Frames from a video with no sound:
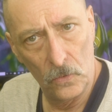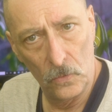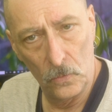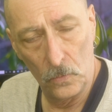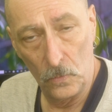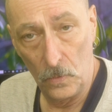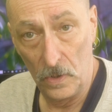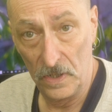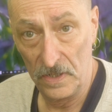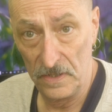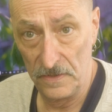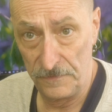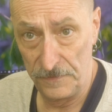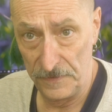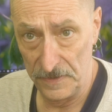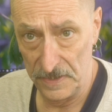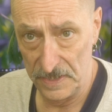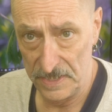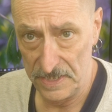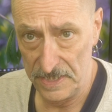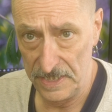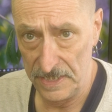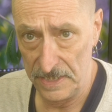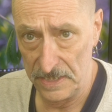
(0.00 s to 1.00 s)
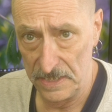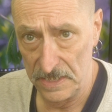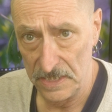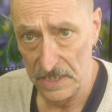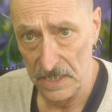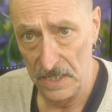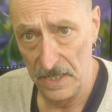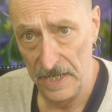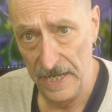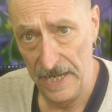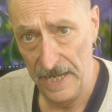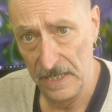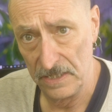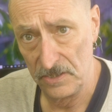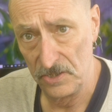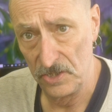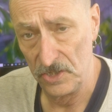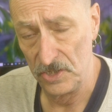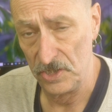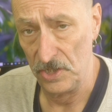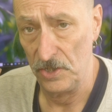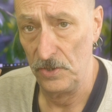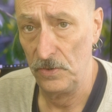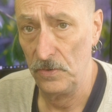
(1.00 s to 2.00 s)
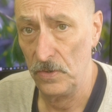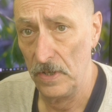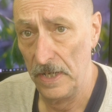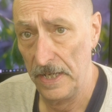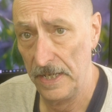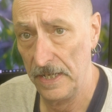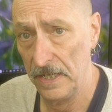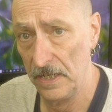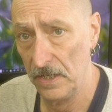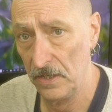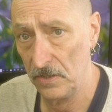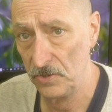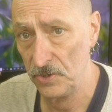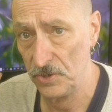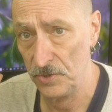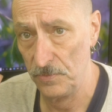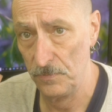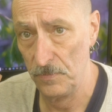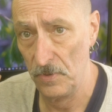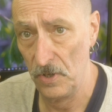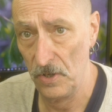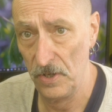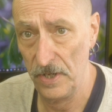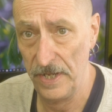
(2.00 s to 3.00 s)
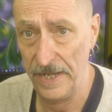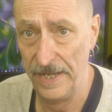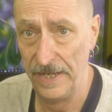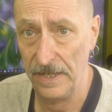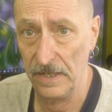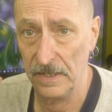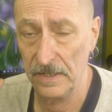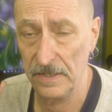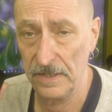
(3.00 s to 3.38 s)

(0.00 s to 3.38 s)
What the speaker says: One of the first things I had to do to my